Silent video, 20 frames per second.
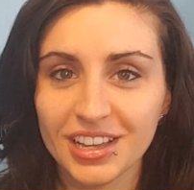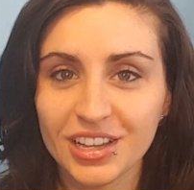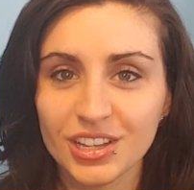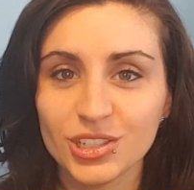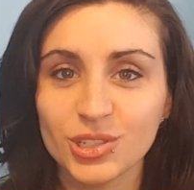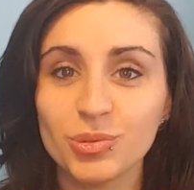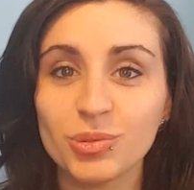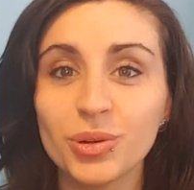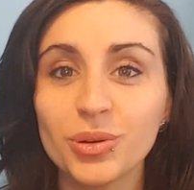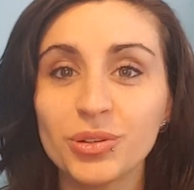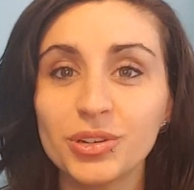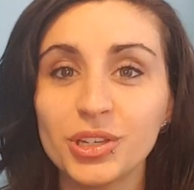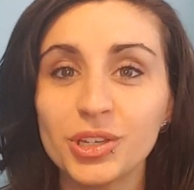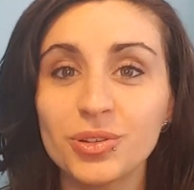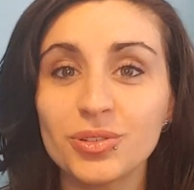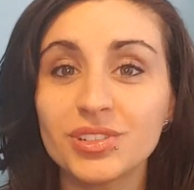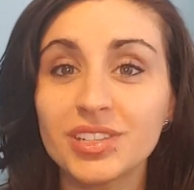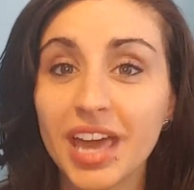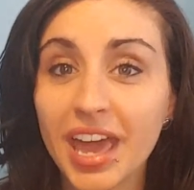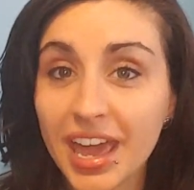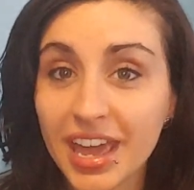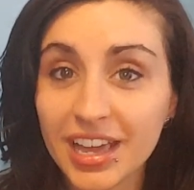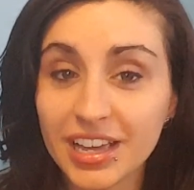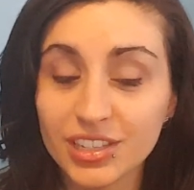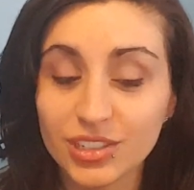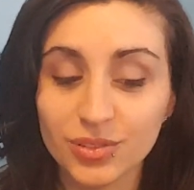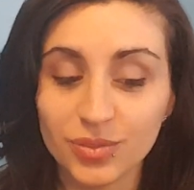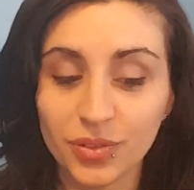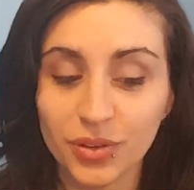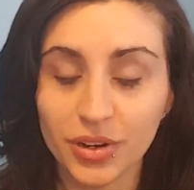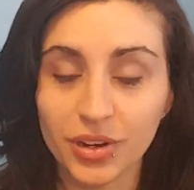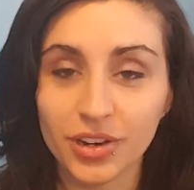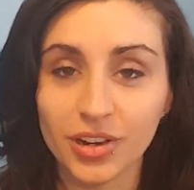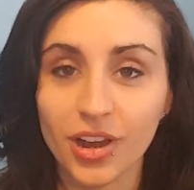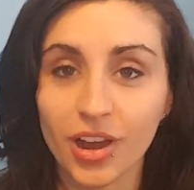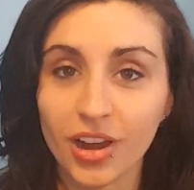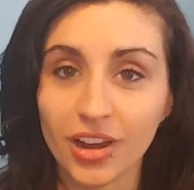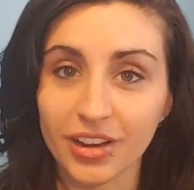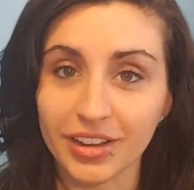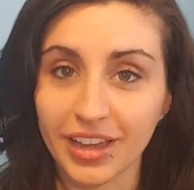So we're going to use eggs for
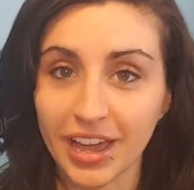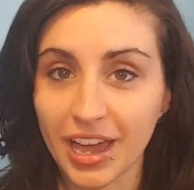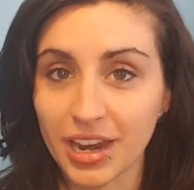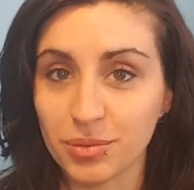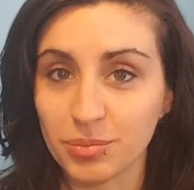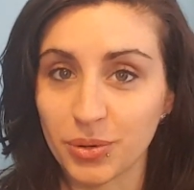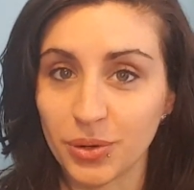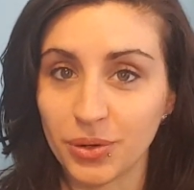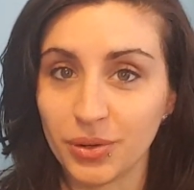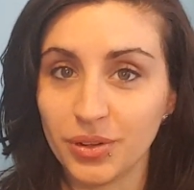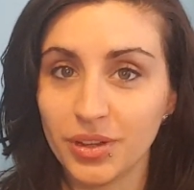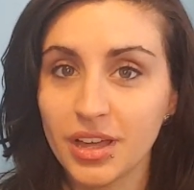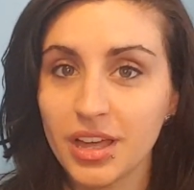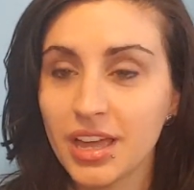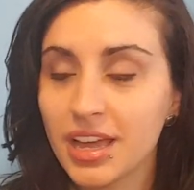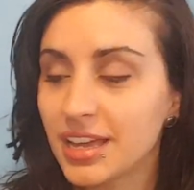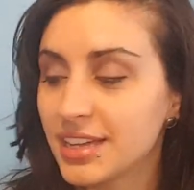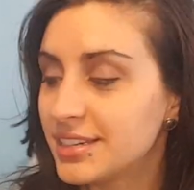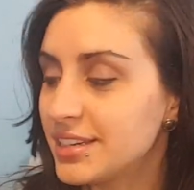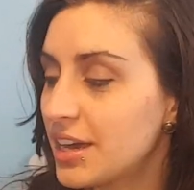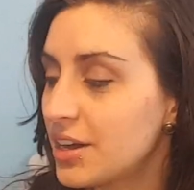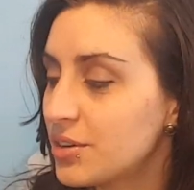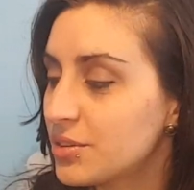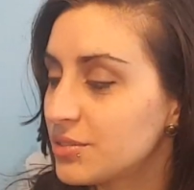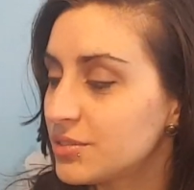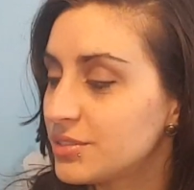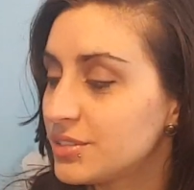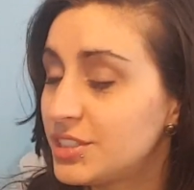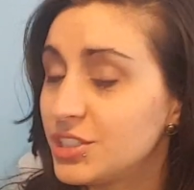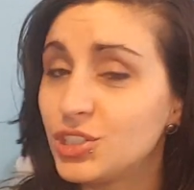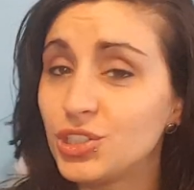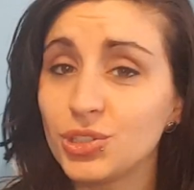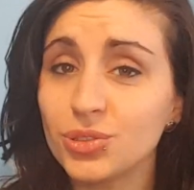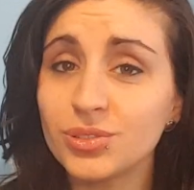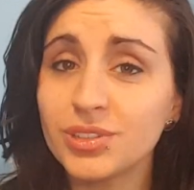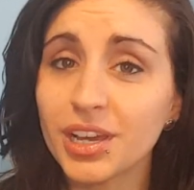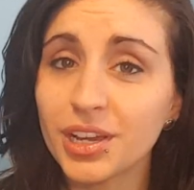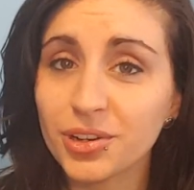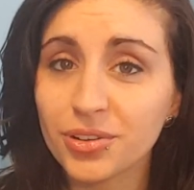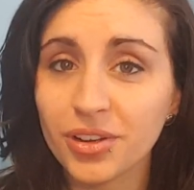our catapult. Now, did you
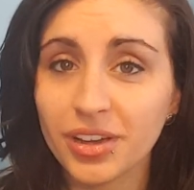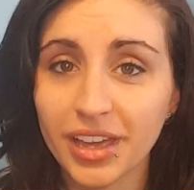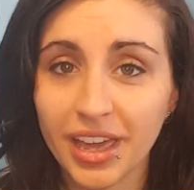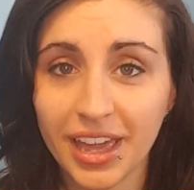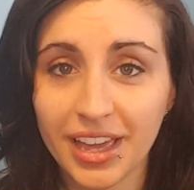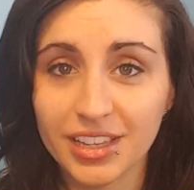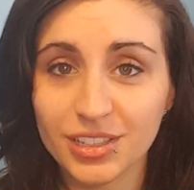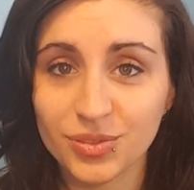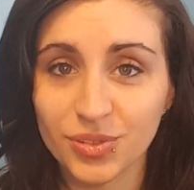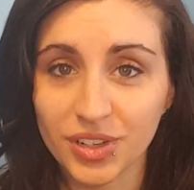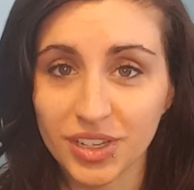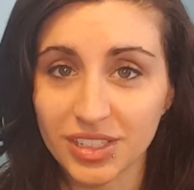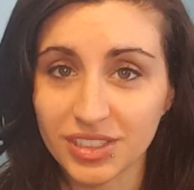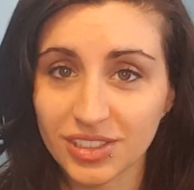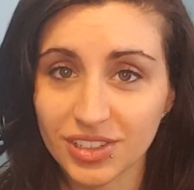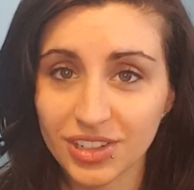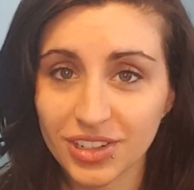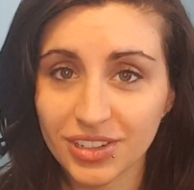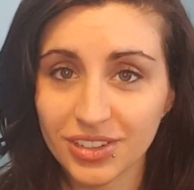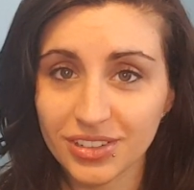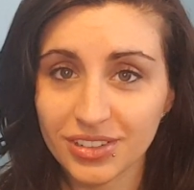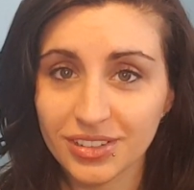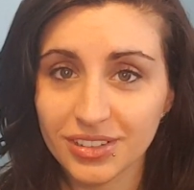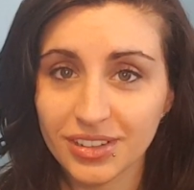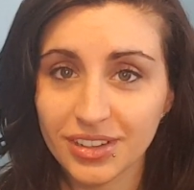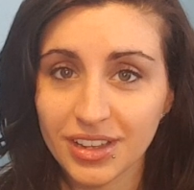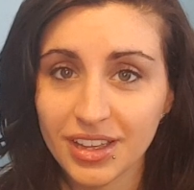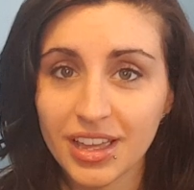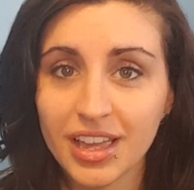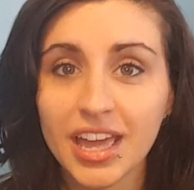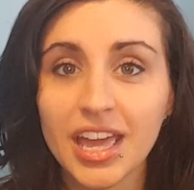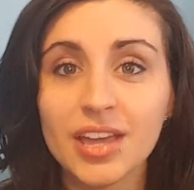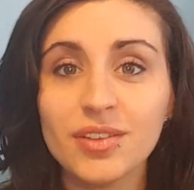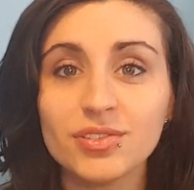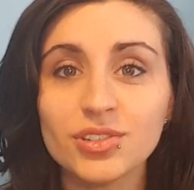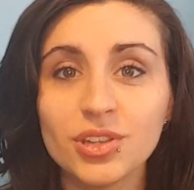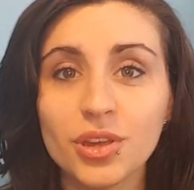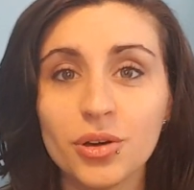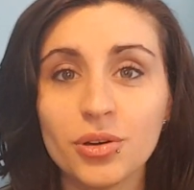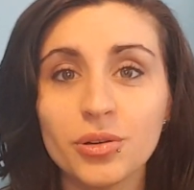decorate eggs for Easter? If
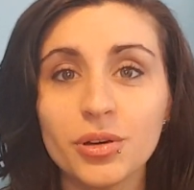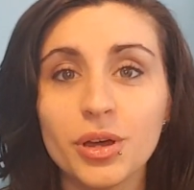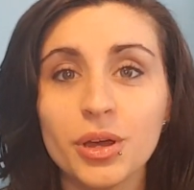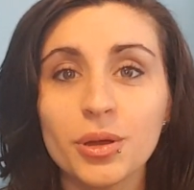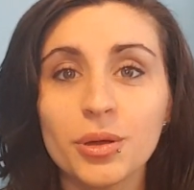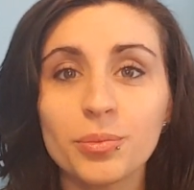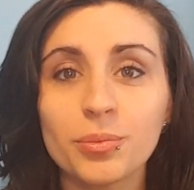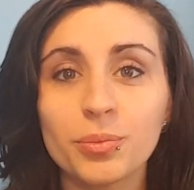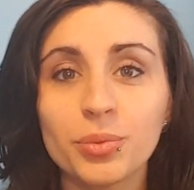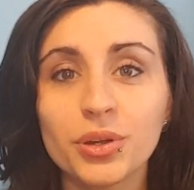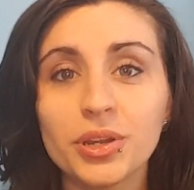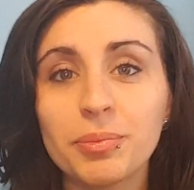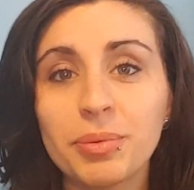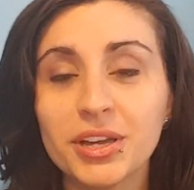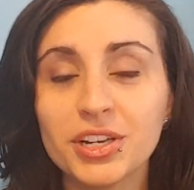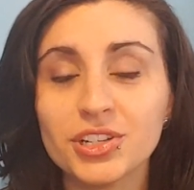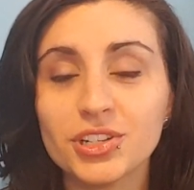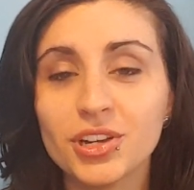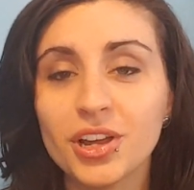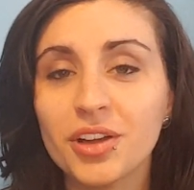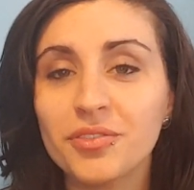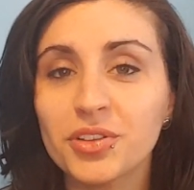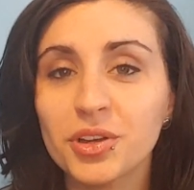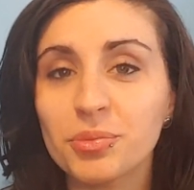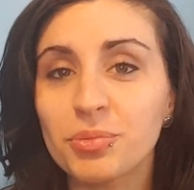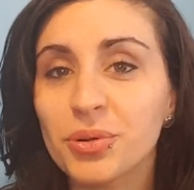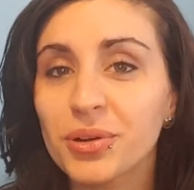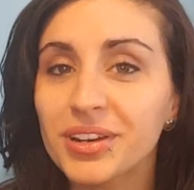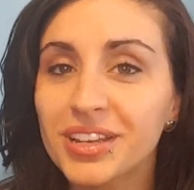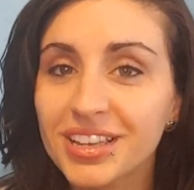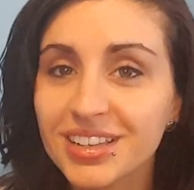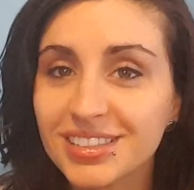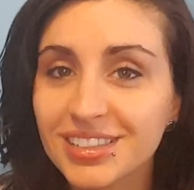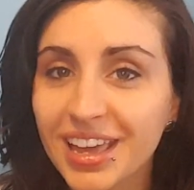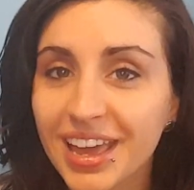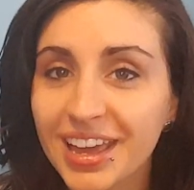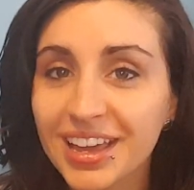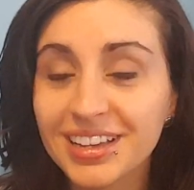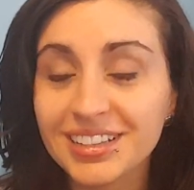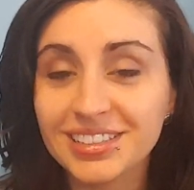so, put a picture of your prettiest
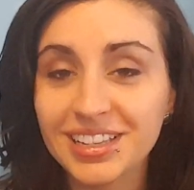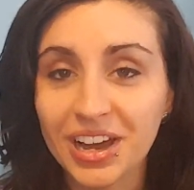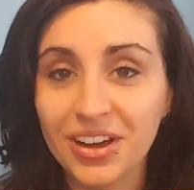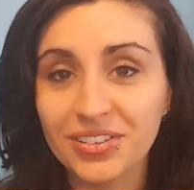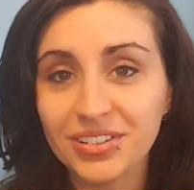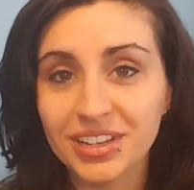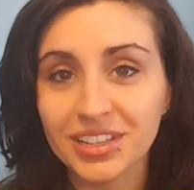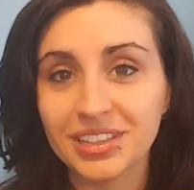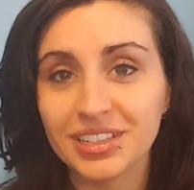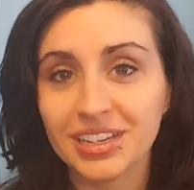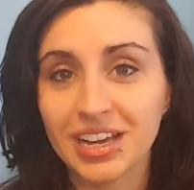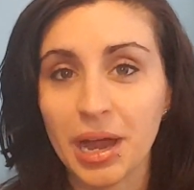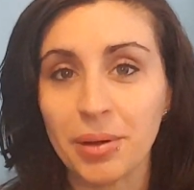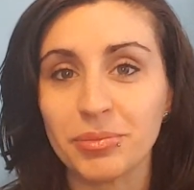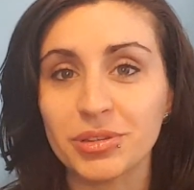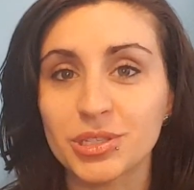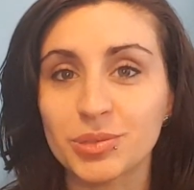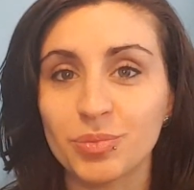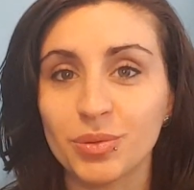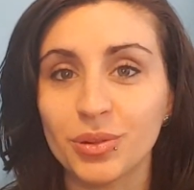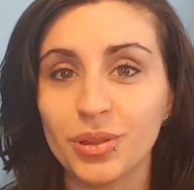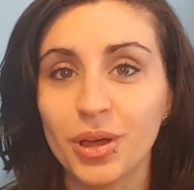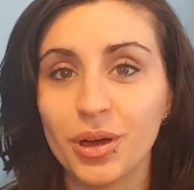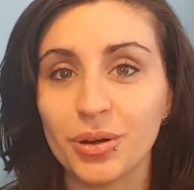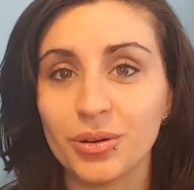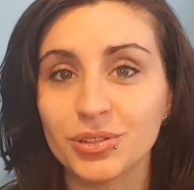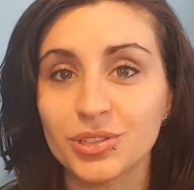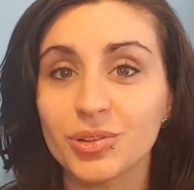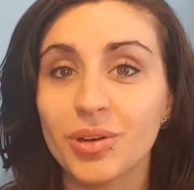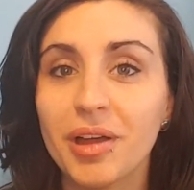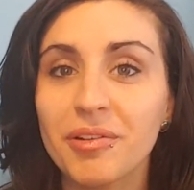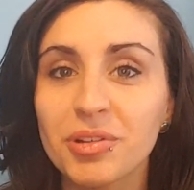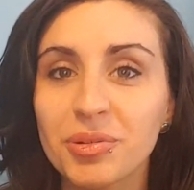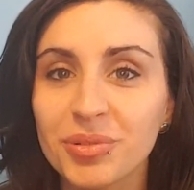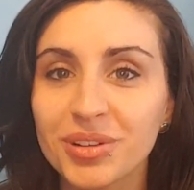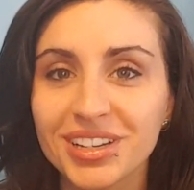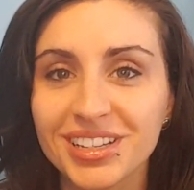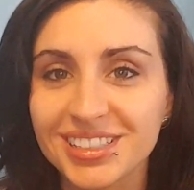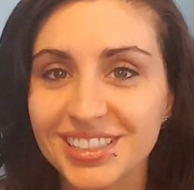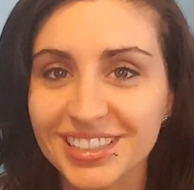egg down in the comments below so
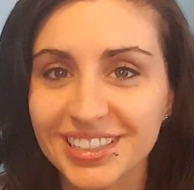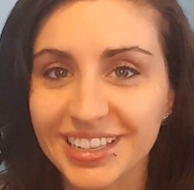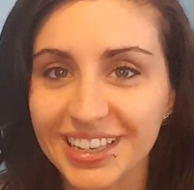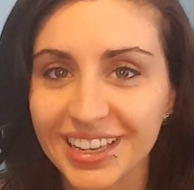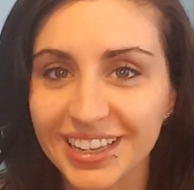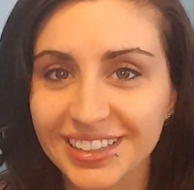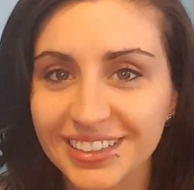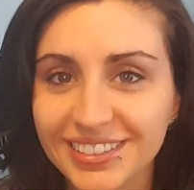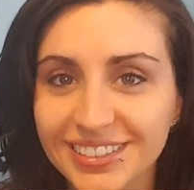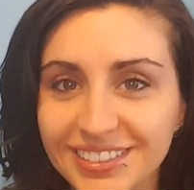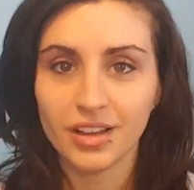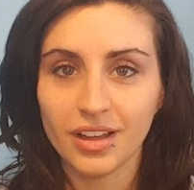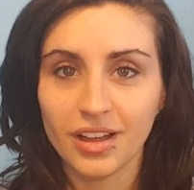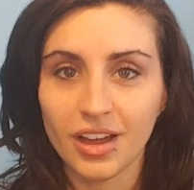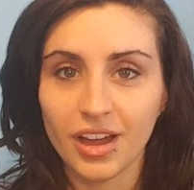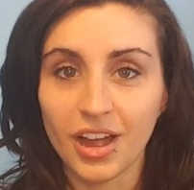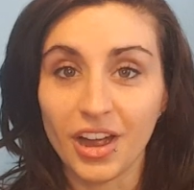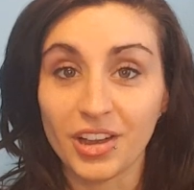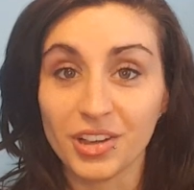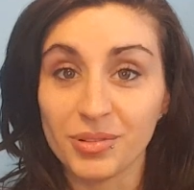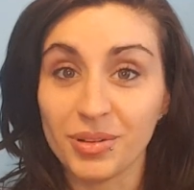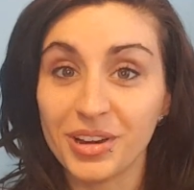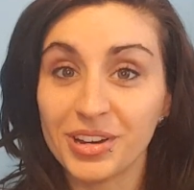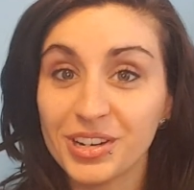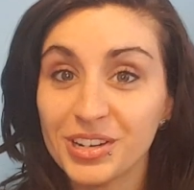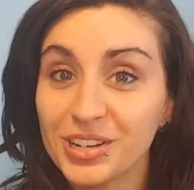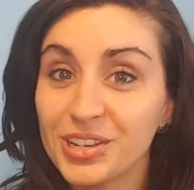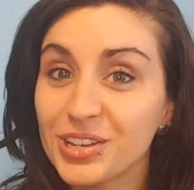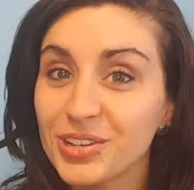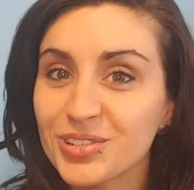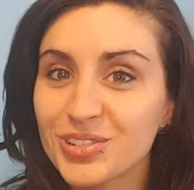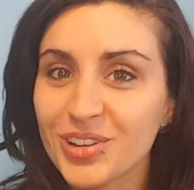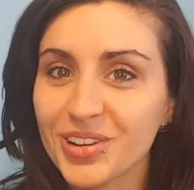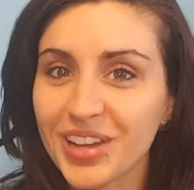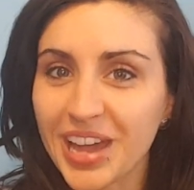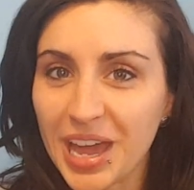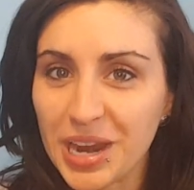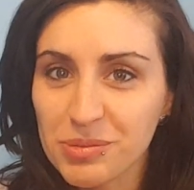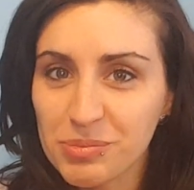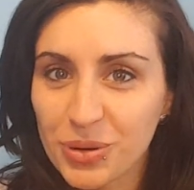everyone can see it. Are you ready to use our
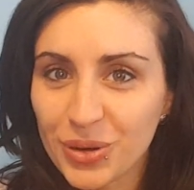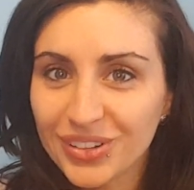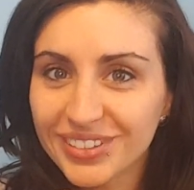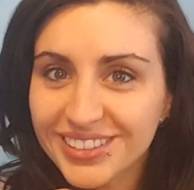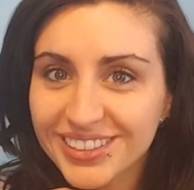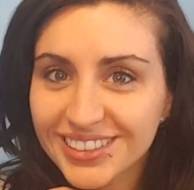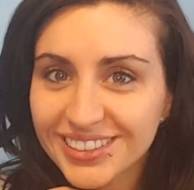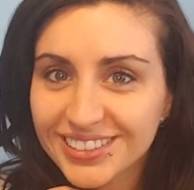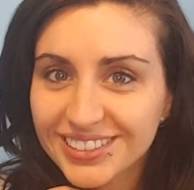catapult?